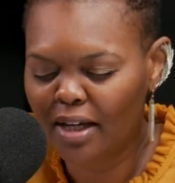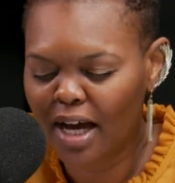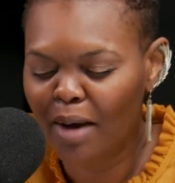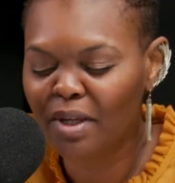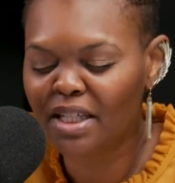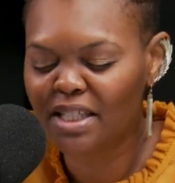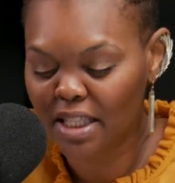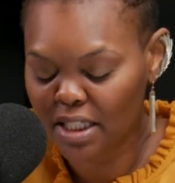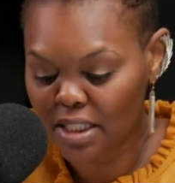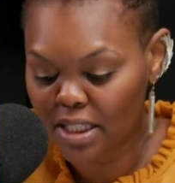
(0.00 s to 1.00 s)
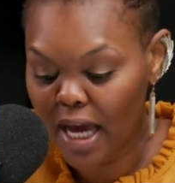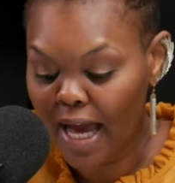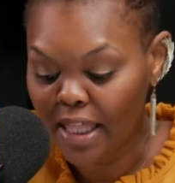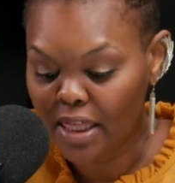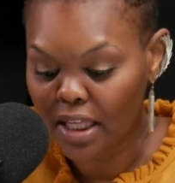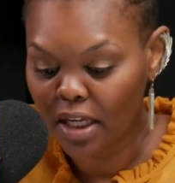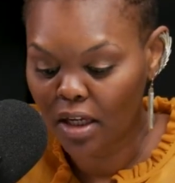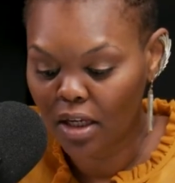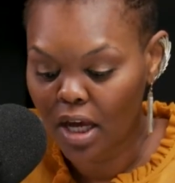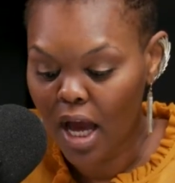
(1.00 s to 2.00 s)
I'm going to say this. I think
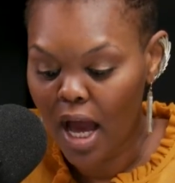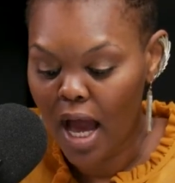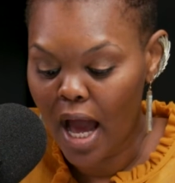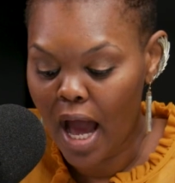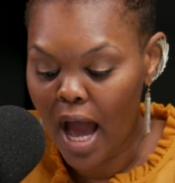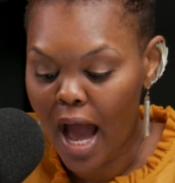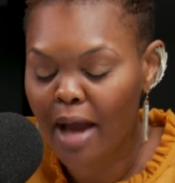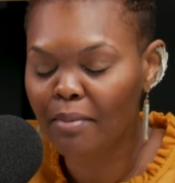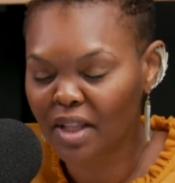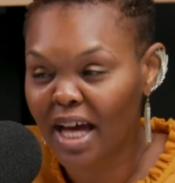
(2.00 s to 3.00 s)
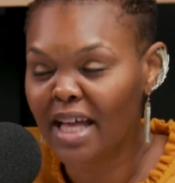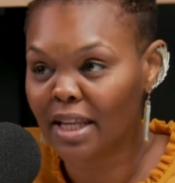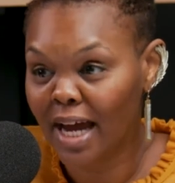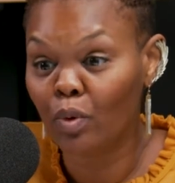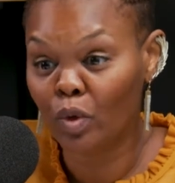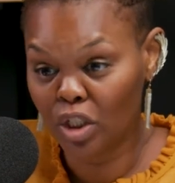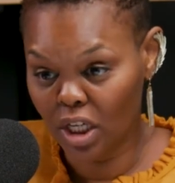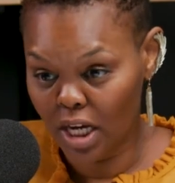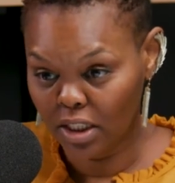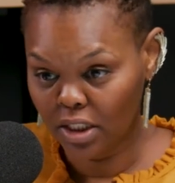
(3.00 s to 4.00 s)
I'm glad that I went to
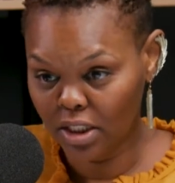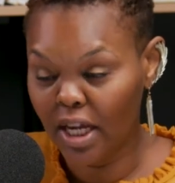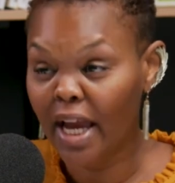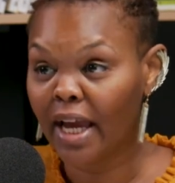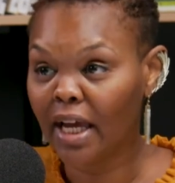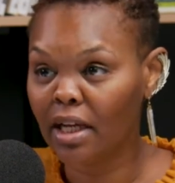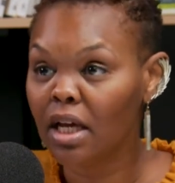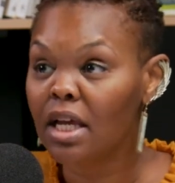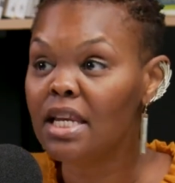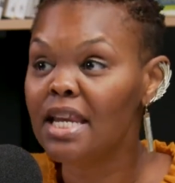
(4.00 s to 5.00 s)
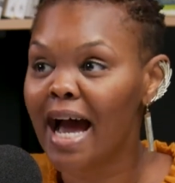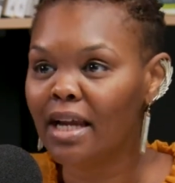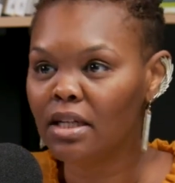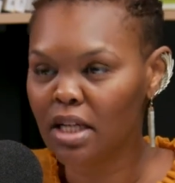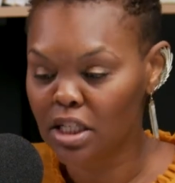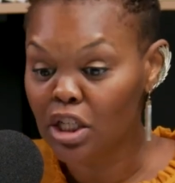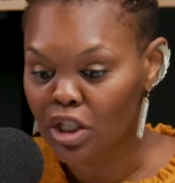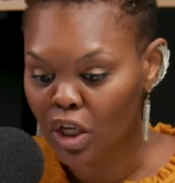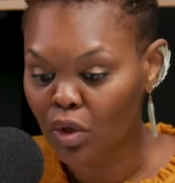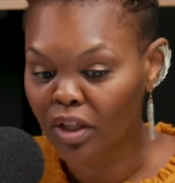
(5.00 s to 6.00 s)
college, and not
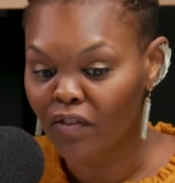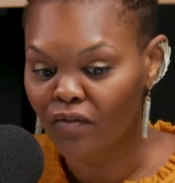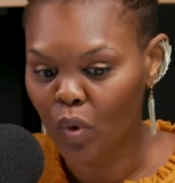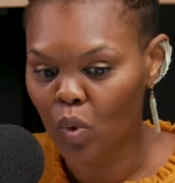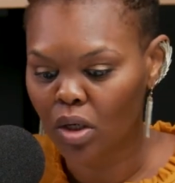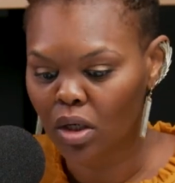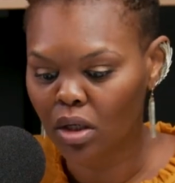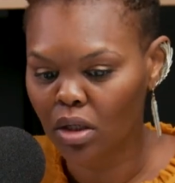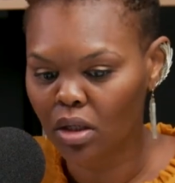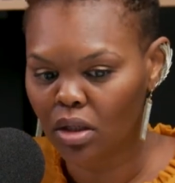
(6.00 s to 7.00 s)
necessarily for